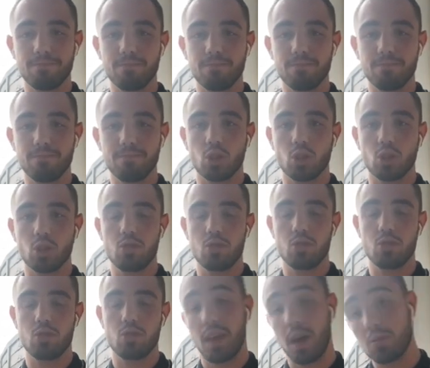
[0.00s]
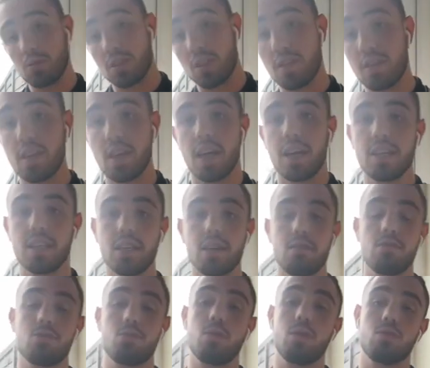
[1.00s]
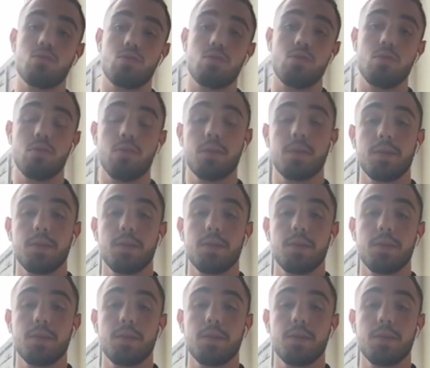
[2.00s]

which is good. And that was the idea as well. So